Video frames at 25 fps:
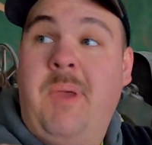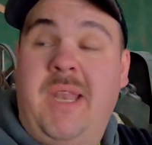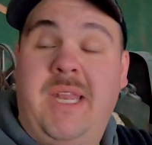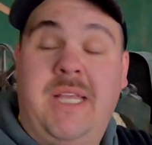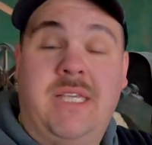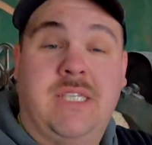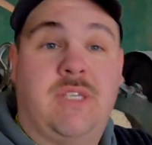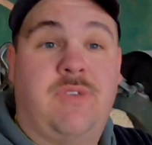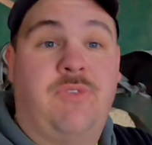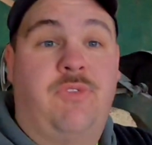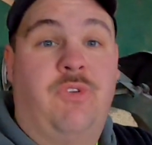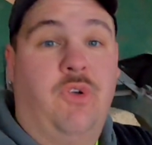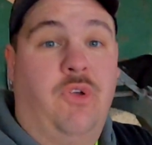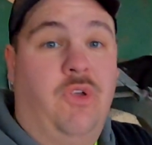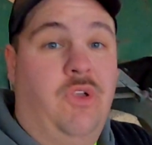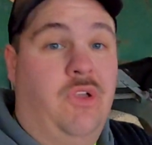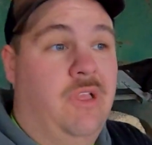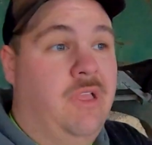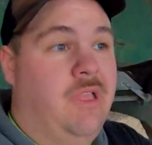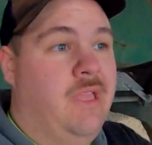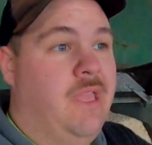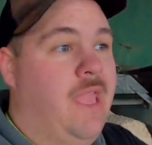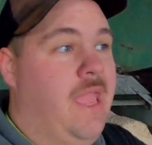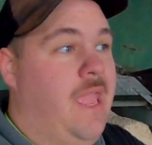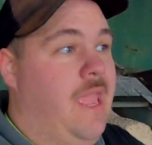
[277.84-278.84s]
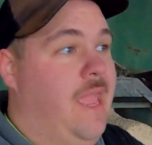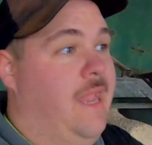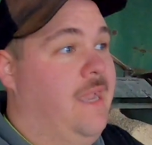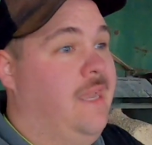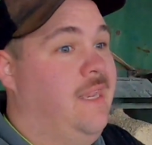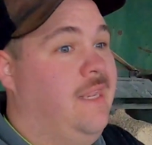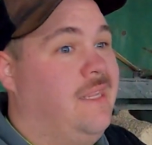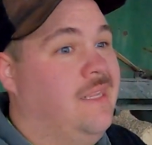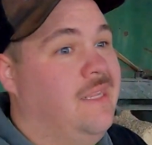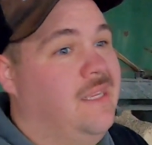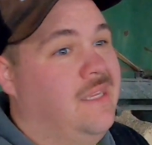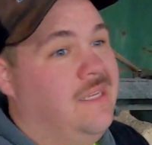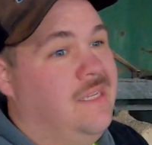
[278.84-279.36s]
bin is full
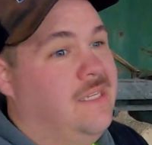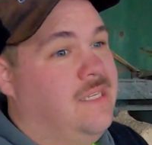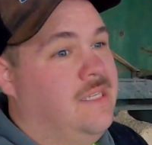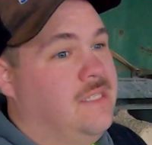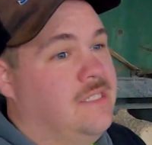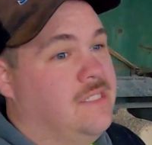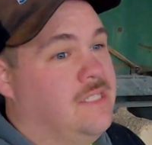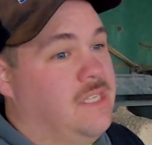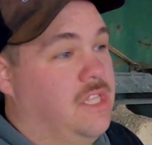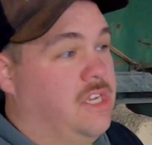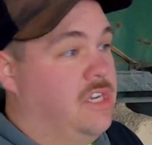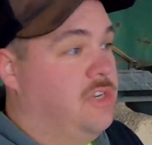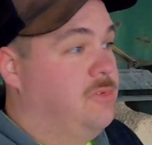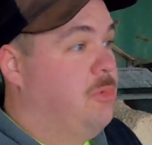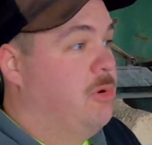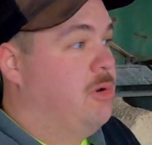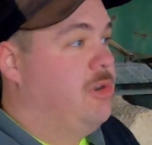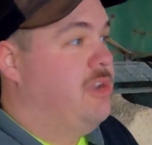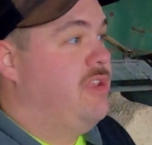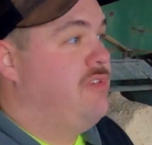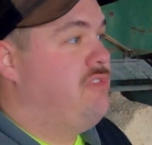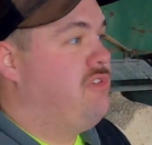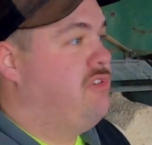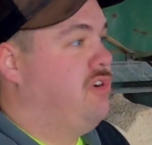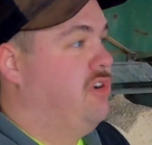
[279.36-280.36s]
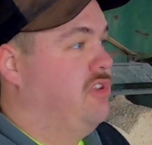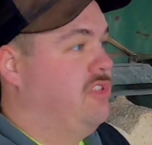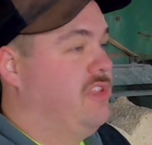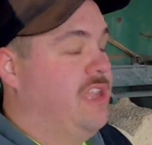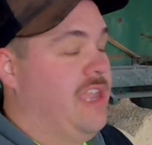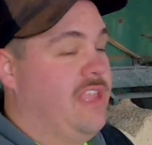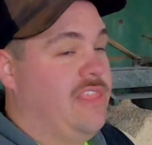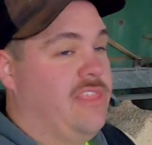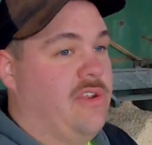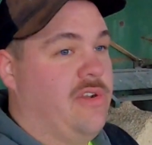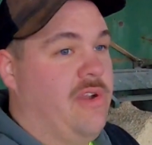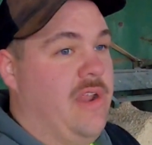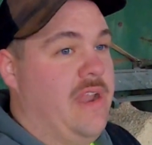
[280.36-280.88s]
and it's a little more difficult
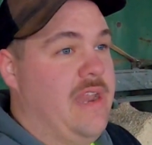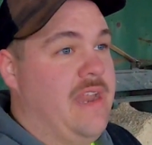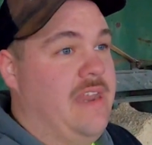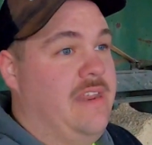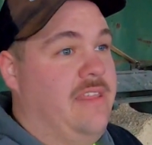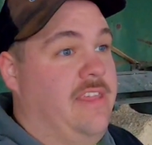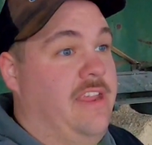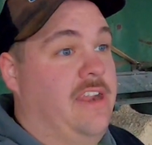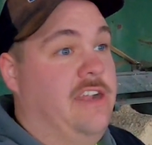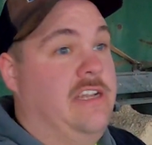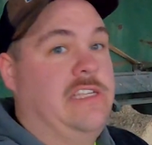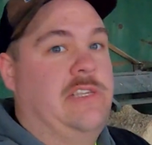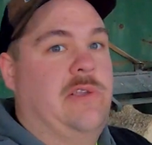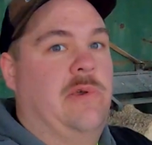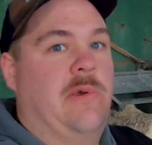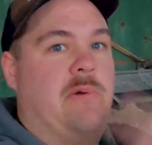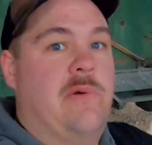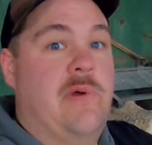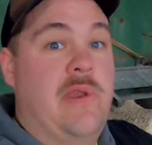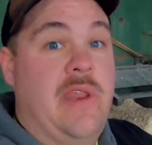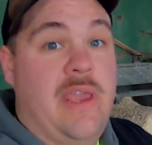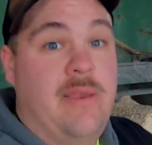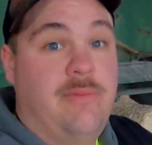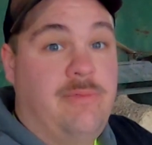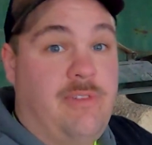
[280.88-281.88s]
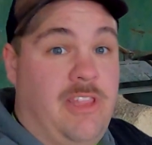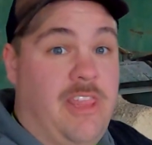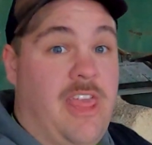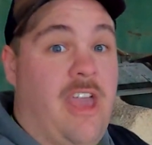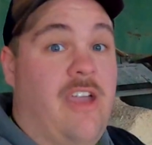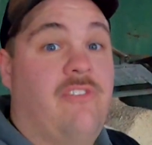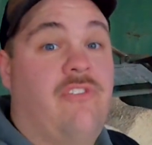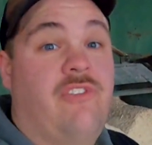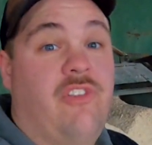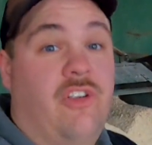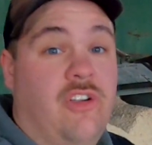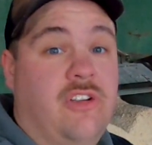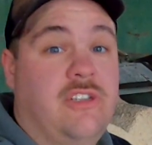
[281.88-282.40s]
to get the grain out of there, so we want to empty that